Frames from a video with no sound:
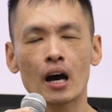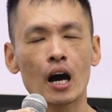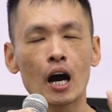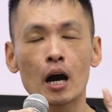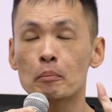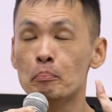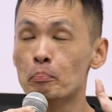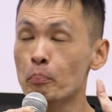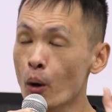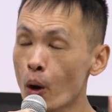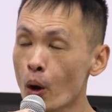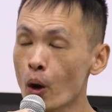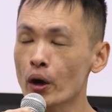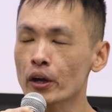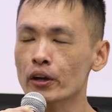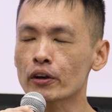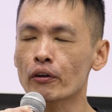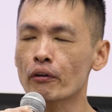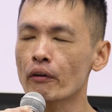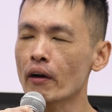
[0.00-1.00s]
A boy
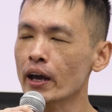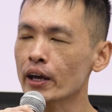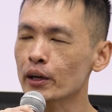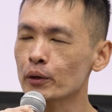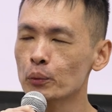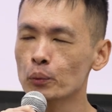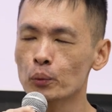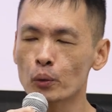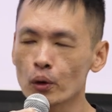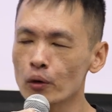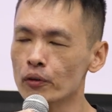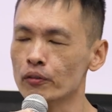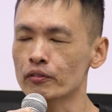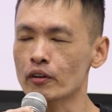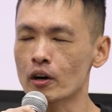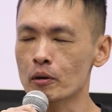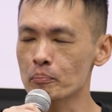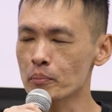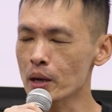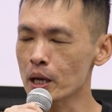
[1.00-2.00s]
crying wolf,
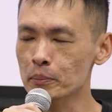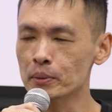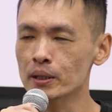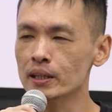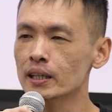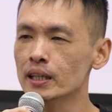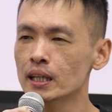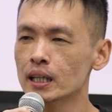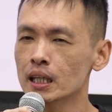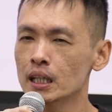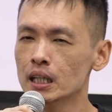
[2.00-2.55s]
or maybe